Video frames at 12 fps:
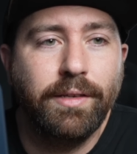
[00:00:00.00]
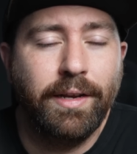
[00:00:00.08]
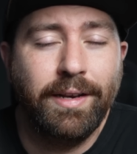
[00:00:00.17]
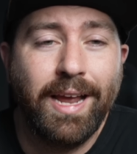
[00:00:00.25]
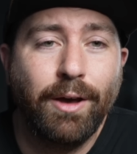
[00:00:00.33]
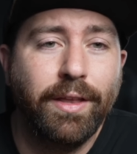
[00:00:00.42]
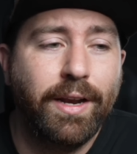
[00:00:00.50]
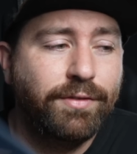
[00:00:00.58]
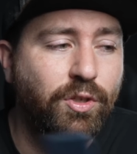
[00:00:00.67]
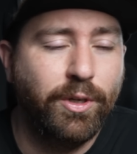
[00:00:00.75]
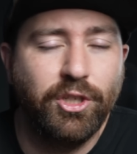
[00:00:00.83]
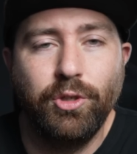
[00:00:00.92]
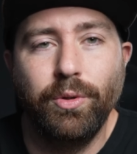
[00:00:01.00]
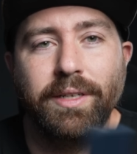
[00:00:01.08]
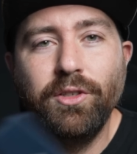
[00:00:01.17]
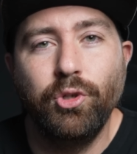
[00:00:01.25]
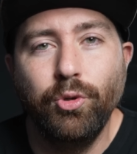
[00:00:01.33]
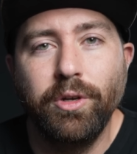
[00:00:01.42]
And now that I've switched to a
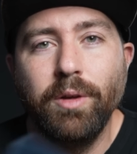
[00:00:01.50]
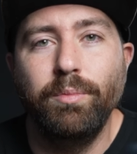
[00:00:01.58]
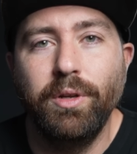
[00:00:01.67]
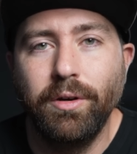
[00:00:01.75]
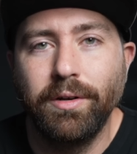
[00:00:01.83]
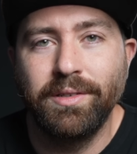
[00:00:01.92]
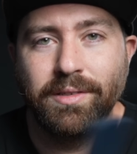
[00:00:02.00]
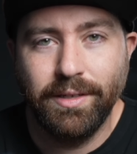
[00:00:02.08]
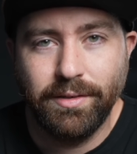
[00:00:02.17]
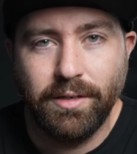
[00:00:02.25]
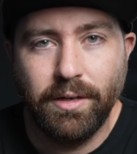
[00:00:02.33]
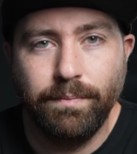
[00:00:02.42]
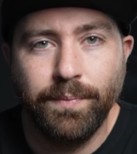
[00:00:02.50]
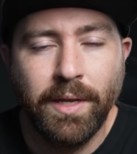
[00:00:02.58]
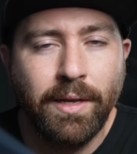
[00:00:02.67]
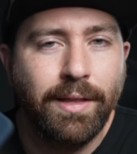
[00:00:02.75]
two computer system,